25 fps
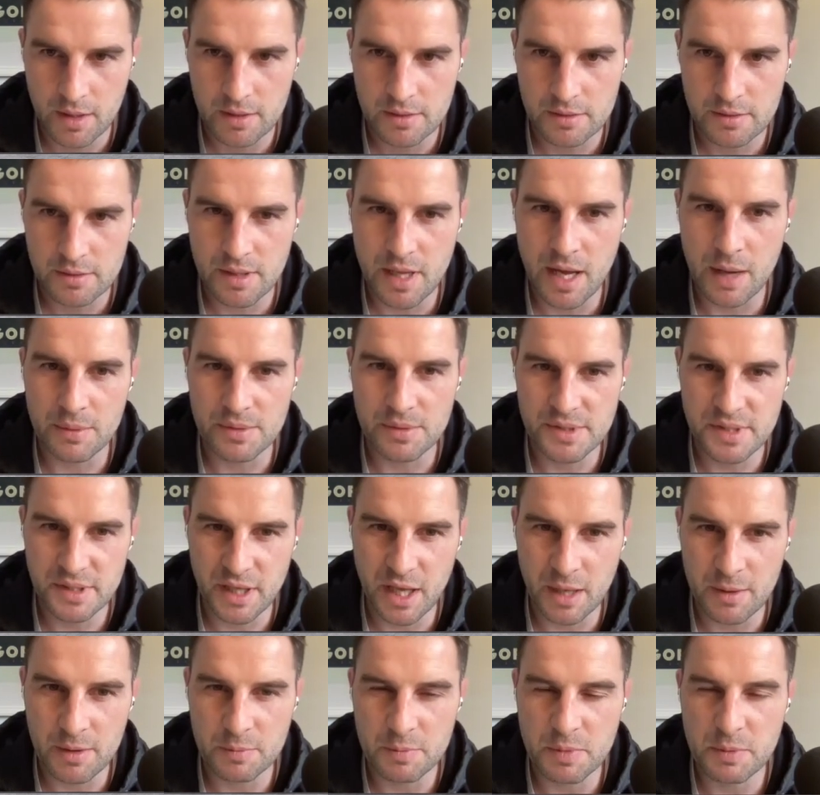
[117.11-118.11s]
So that was the
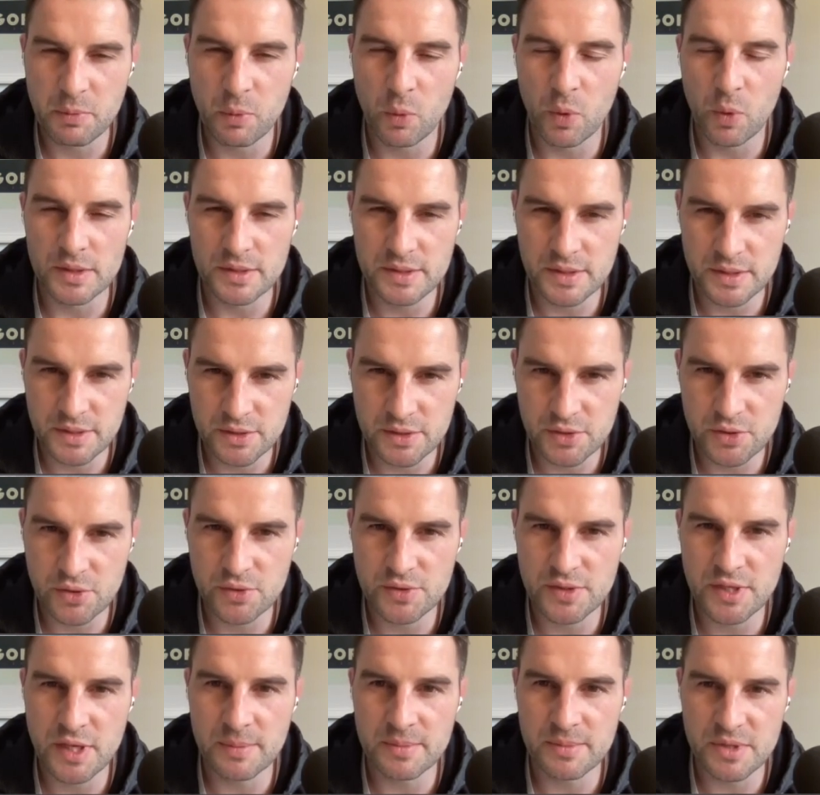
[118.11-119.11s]
game that people wanted.
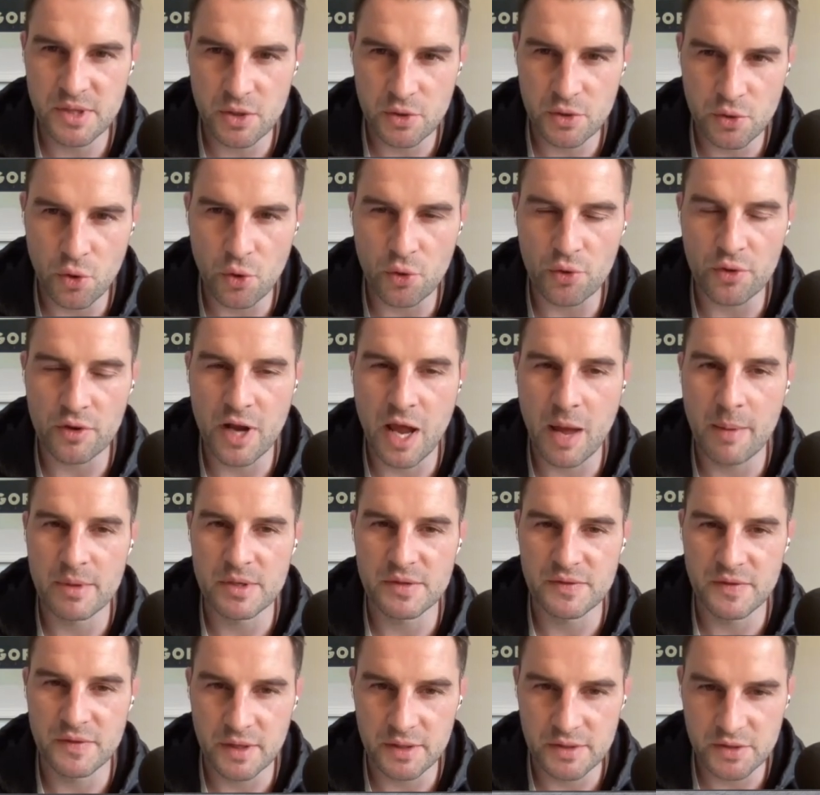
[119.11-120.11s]
Two teams in the Northern
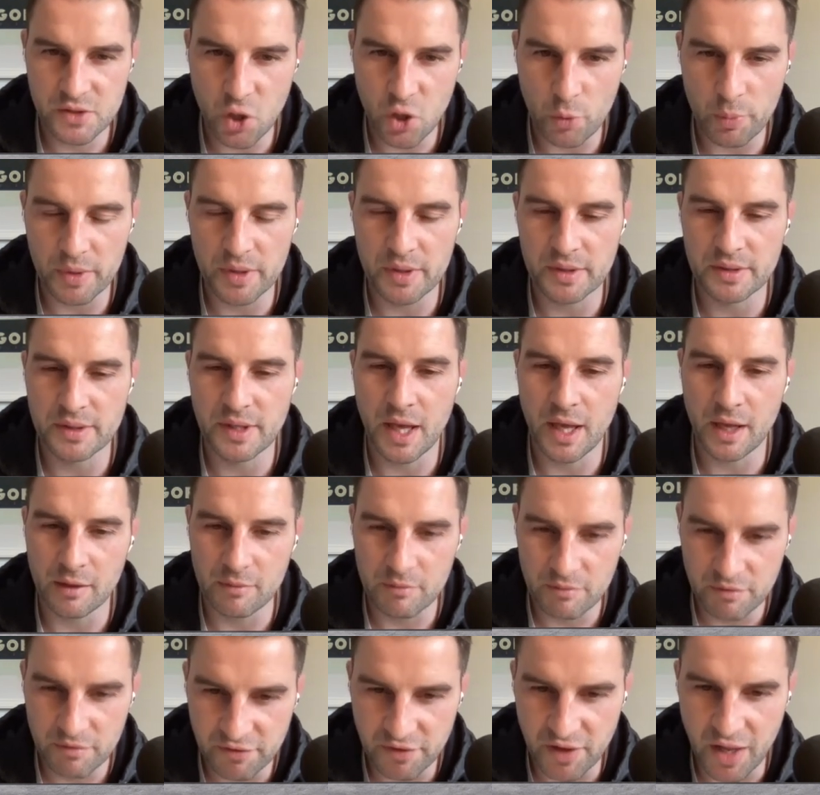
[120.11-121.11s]
Hemisphere, top of their
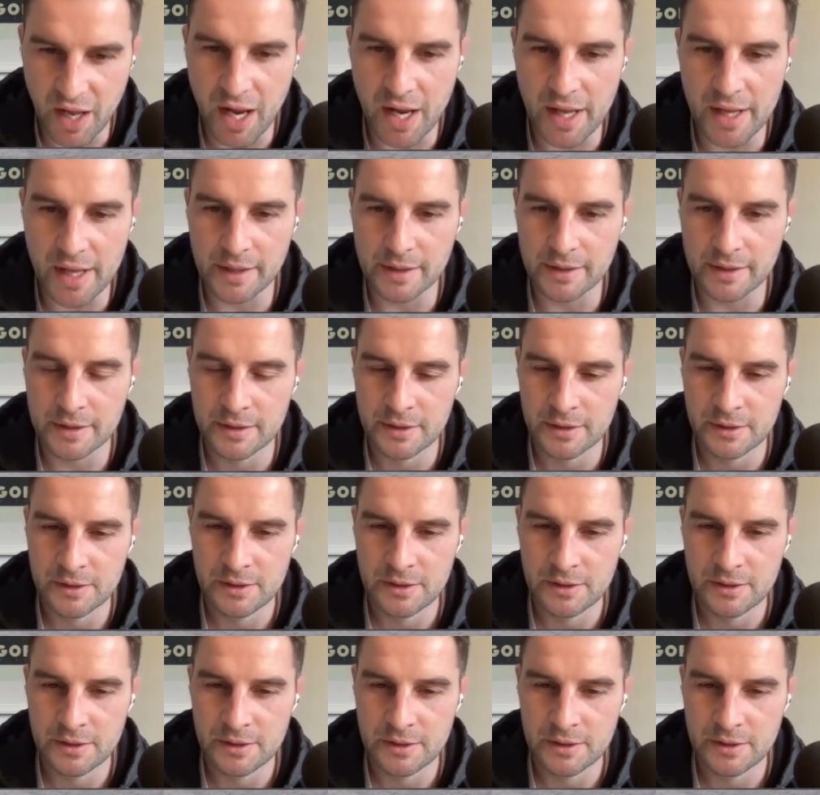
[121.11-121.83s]
game, flying.